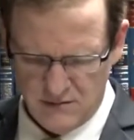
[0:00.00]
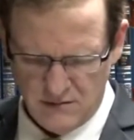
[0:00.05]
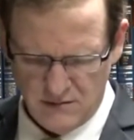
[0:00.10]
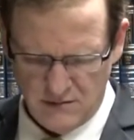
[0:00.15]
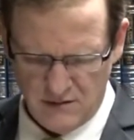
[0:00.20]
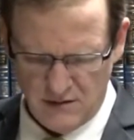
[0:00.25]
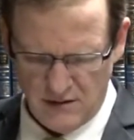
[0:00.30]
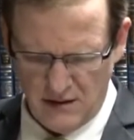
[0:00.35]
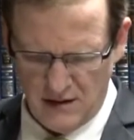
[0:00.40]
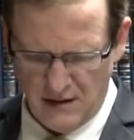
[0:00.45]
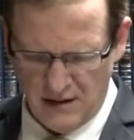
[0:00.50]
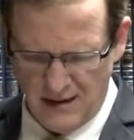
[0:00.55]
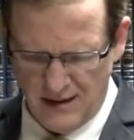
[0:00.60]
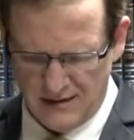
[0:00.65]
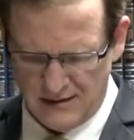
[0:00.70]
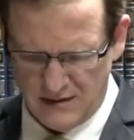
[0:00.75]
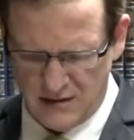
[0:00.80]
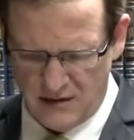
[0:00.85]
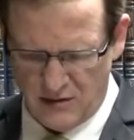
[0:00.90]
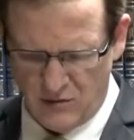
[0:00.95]
So he
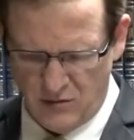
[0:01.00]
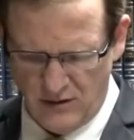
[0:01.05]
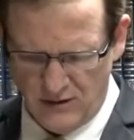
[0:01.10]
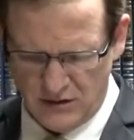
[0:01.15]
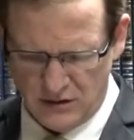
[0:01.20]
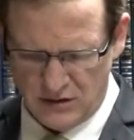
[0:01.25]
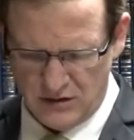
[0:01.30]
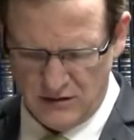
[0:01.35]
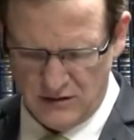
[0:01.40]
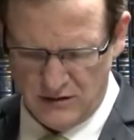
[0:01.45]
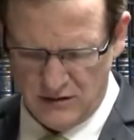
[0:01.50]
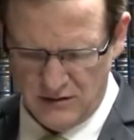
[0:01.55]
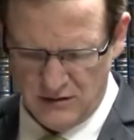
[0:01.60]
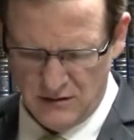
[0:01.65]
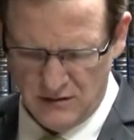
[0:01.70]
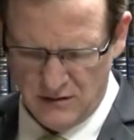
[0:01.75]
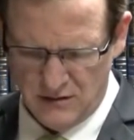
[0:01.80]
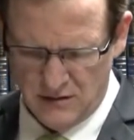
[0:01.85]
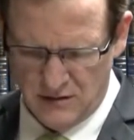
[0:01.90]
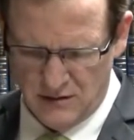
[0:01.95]
asked a question,
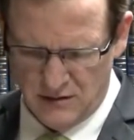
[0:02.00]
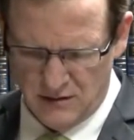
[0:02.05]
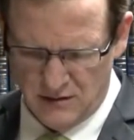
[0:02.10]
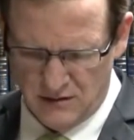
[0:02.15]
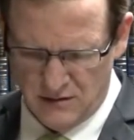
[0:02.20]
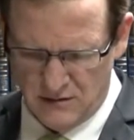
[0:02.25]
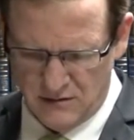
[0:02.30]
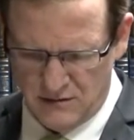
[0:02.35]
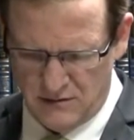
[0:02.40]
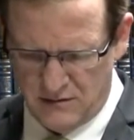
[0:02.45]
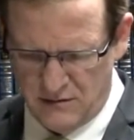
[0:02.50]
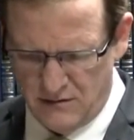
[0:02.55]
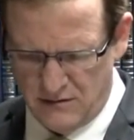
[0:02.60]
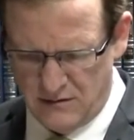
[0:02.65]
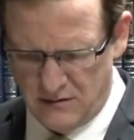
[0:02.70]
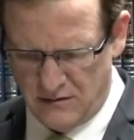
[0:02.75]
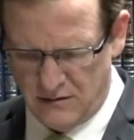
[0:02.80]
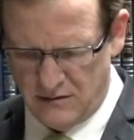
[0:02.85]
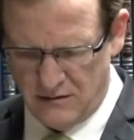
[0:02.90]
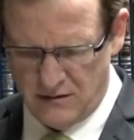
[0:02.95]

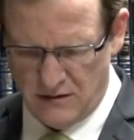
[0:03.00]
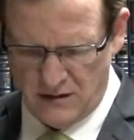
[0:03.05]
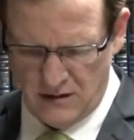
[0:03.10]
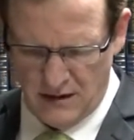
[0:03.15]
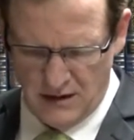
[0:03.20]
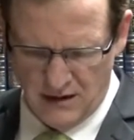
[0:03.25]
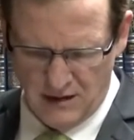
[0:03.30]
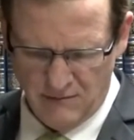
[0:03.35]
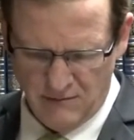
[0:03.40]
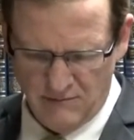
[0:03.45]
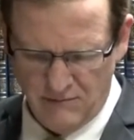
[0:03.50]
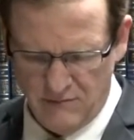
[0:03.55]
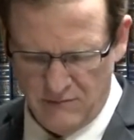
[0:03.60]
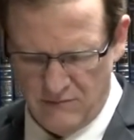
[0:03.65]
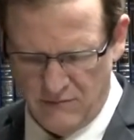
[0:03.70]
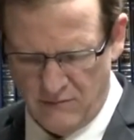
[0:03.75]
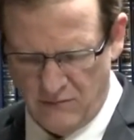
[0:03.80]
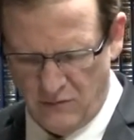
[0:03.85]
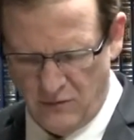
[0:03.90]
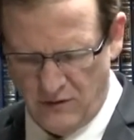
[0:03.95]
does, um,
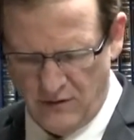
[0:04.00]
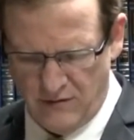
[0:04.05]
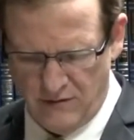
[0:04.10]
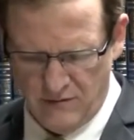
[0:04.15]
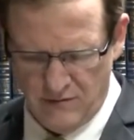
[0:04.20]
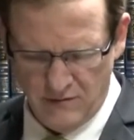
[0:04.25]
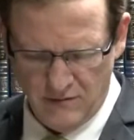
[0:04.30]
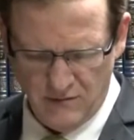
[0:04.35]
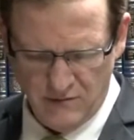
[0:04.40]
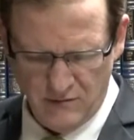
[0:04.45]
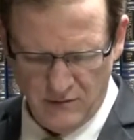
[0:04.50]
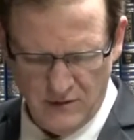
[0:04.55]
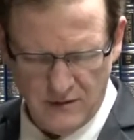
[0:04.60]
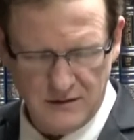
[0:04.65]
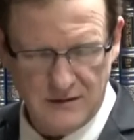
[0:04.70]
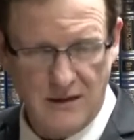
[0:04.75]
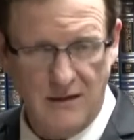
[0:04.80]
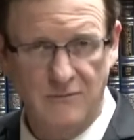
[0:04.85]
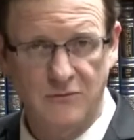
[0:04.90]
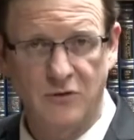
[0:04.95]
when, when
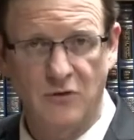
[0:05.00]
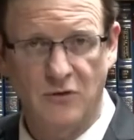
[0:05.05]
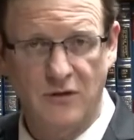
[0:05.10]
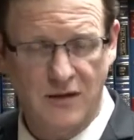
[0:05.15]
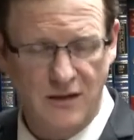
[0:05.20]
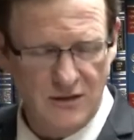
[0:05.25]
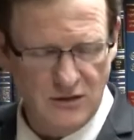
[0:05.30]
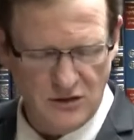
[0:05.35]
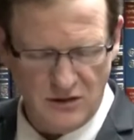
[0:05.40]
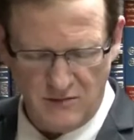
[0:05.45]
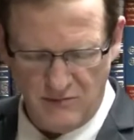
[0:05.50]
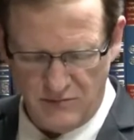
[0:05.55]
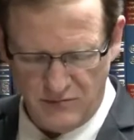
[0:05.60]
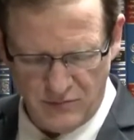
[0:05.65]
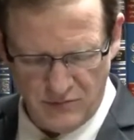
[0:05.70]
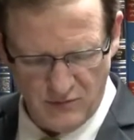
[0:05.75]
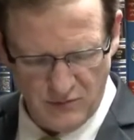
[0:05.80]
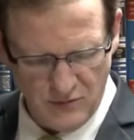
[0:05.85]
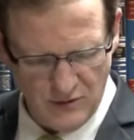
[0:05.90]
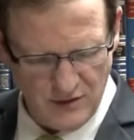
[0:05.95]
it's come to kingship,
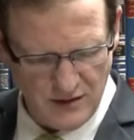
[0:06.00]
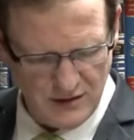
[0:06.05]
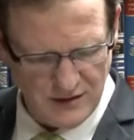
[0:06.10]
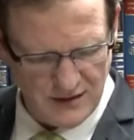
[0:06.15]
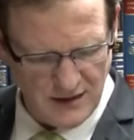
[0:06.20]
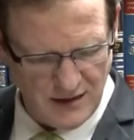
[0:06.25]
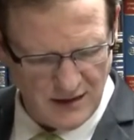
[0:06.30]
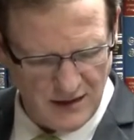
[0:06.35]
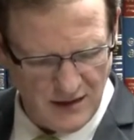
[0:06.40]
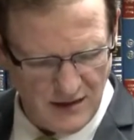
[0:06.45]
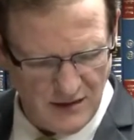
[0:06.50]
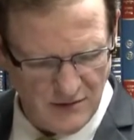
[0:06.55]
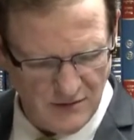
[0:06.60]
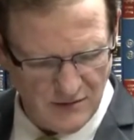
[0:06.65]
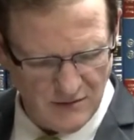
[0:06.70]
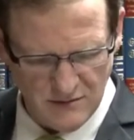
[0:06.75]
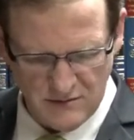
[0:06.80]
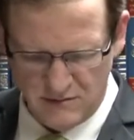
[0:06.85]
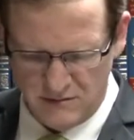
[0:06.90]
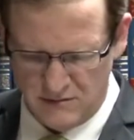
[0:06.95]
what exactly
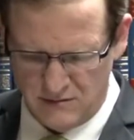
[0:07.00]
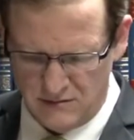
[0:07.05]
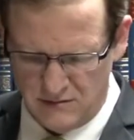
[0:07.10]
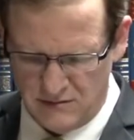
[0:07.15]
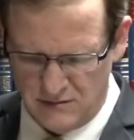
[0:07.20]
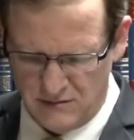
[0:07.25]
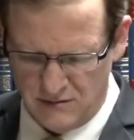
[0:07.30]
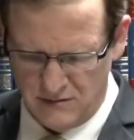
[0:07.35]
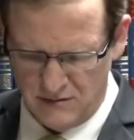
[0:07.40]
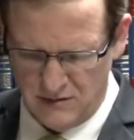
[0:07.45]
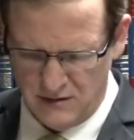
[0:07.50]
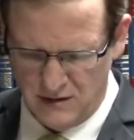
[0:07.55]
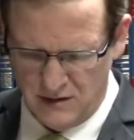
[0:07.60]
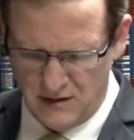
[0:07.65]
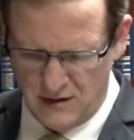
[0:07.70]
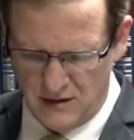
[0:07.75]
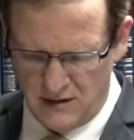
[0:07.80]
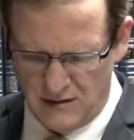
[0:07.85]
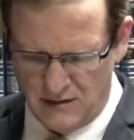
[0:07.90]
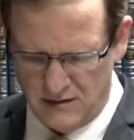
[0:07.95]
you do?
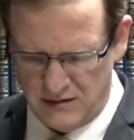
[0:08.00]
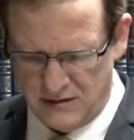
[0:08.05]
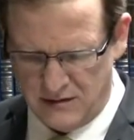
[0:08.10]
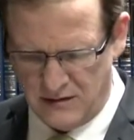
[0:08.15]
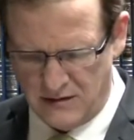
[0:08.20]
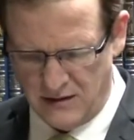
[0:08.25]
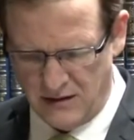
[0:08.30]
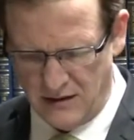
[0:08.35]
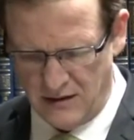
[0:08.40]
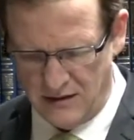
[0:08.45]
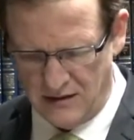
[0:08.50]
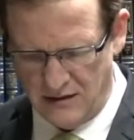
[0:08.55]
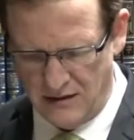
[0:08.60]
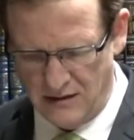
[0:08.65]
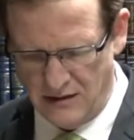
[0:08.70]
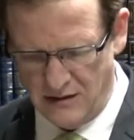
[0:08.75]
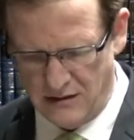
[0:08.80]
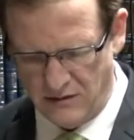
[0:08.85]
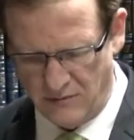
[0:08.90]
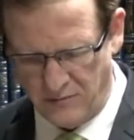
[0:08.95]
Does it
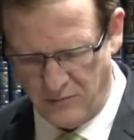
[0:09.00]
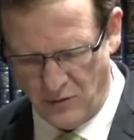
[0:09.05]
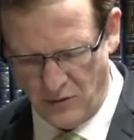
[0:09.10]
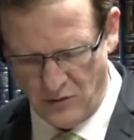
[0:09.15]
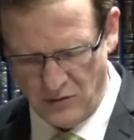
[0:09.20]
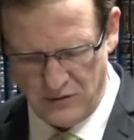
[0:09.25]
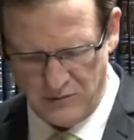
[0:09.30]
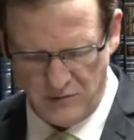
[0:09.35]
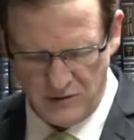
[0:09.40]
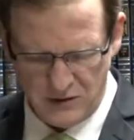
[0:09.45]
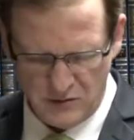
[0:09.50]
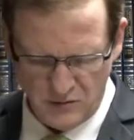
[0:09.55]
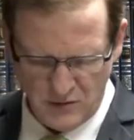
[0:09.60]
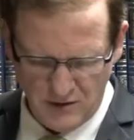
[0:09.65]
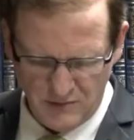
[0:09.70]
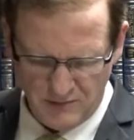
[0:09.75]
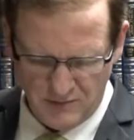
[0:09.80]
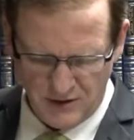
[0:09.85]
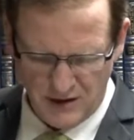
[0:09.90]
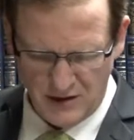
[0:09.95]
interpose
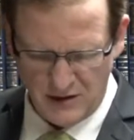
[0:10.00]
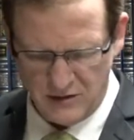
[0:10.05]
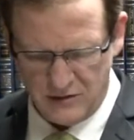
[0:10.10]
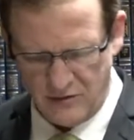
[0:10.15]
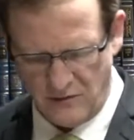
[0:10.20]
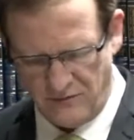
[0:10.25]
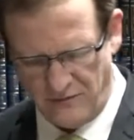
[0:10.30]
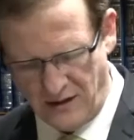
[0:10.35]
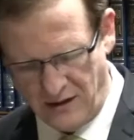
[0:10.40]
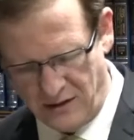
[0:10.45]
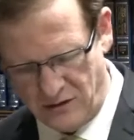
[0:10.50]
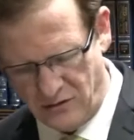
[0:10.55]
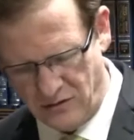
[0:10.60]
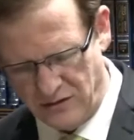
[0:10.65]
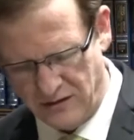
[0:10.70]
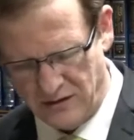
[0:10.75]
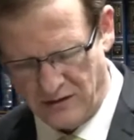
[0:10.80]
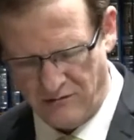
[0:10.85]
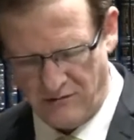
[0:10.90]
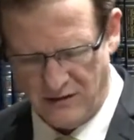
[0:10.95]
between part of the
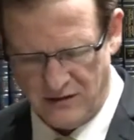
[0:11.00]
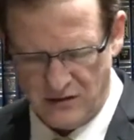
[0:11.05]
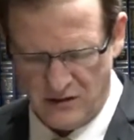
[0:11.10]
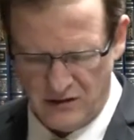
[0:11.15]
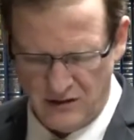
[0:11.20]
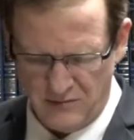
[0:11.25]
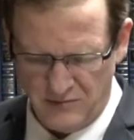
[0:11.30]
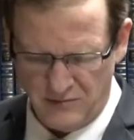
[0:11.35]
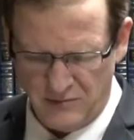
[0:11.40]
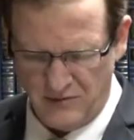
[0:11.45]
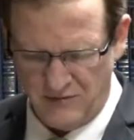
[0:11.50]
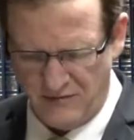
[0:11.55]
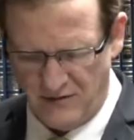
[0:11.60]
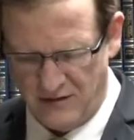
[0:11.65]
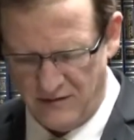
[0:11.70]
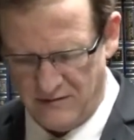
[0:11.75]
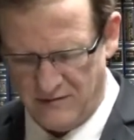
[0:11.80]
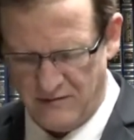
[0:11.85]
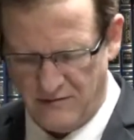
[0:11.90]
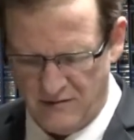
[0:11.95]
transgression and
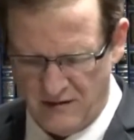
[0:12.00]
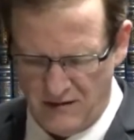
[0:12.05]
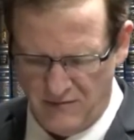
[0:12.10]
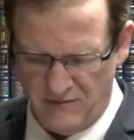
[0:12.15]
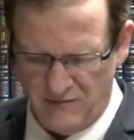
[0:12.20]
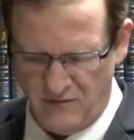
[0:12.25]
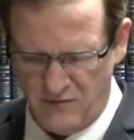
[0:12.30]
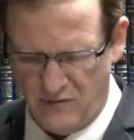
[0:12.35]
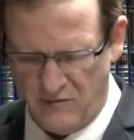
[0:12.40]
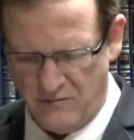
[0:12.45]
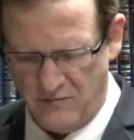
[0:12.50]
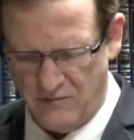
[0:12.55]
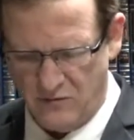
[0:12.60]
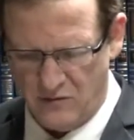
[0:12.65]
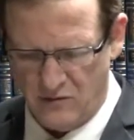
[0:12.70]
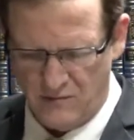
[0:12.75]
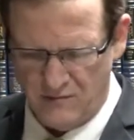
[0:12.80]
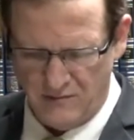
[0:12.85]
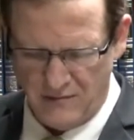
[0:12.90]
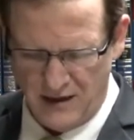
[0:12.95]
prevent them from
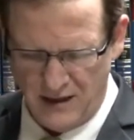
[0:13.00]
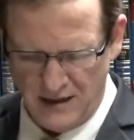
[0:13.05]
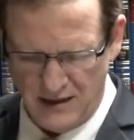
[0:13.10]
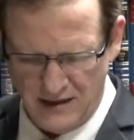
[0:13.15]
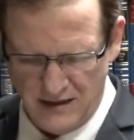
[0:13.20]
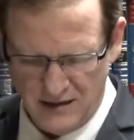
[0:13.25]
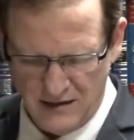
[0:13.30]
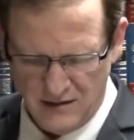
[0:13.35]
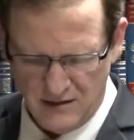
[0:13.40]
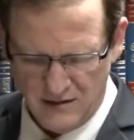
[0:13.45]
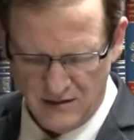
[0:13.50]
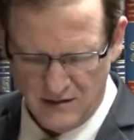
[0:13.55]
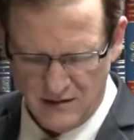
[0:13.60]
combining?